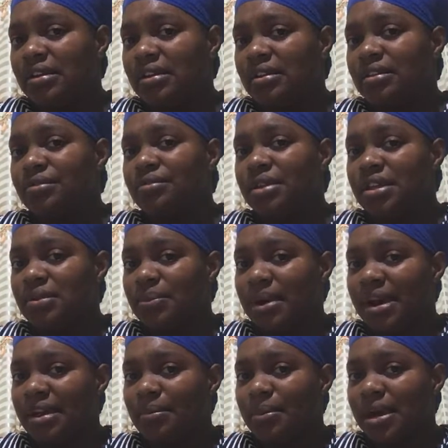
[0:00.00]
The reason
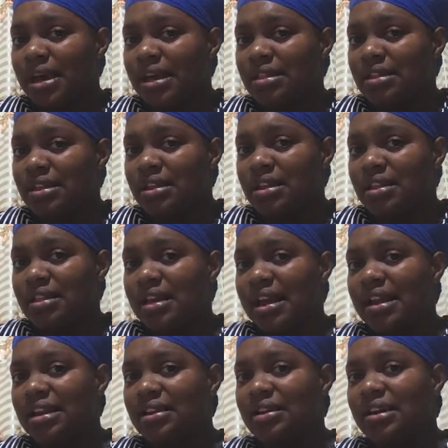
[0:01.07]
why I think it's
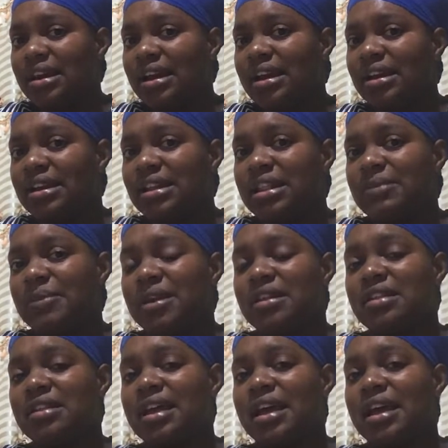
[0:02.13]
highly unlikely is because